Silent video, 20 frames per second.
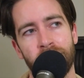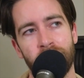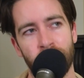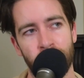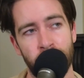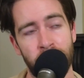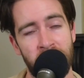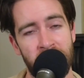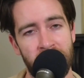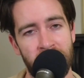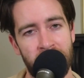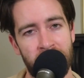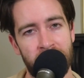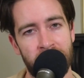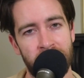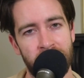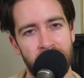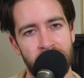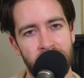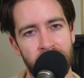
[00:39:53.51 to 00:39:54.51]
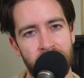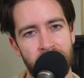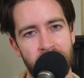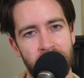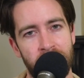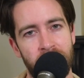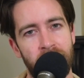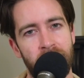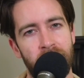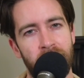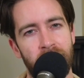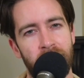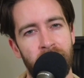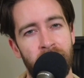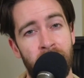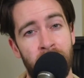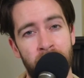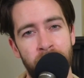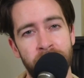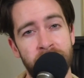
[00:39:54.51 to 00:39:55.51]
Goodbye.
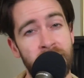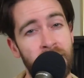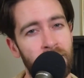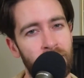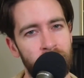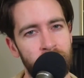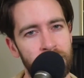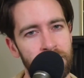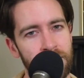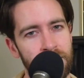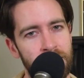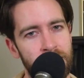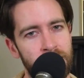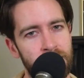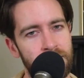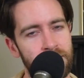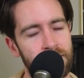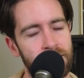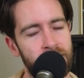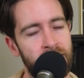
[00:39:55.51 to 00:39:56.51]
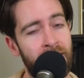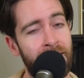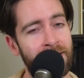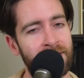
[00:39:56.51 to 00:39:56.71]
I'm terrible at